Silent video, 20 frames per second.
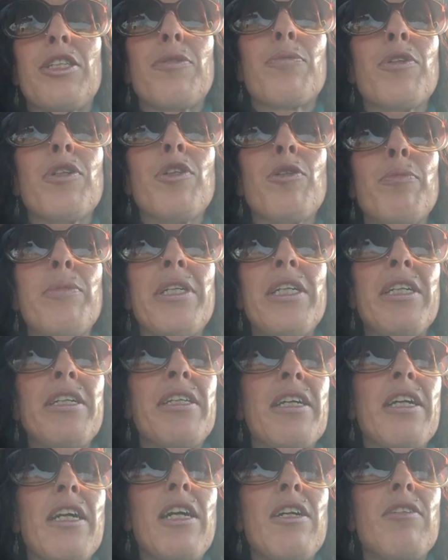thrill me
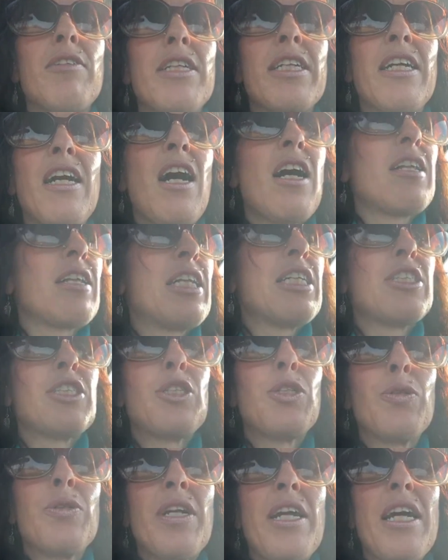that I only got
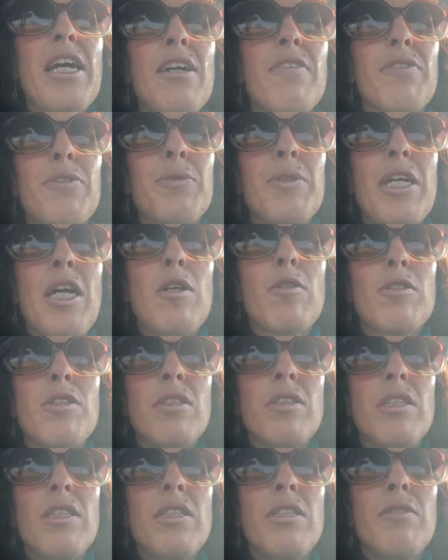like 2.5, 3
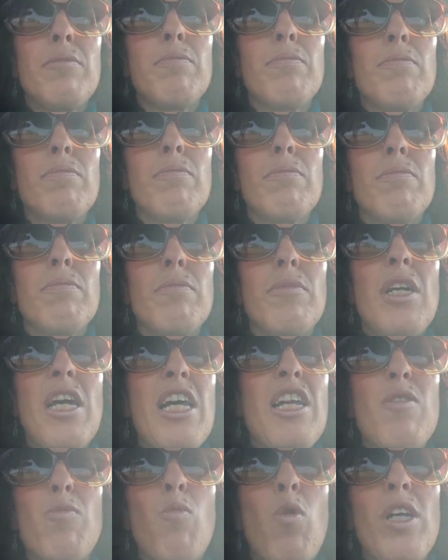hours sleep.
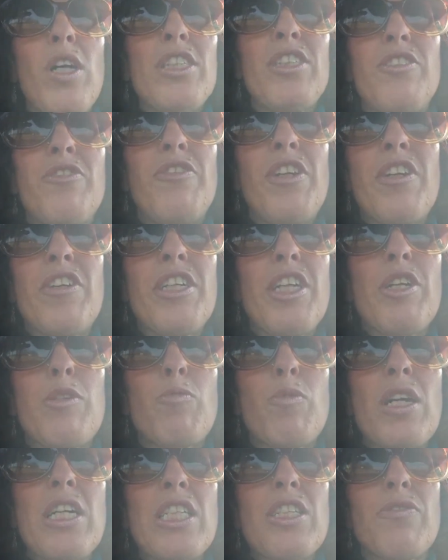And it was very
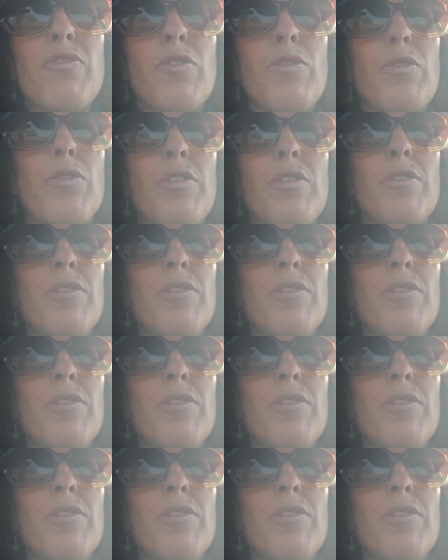unrestful.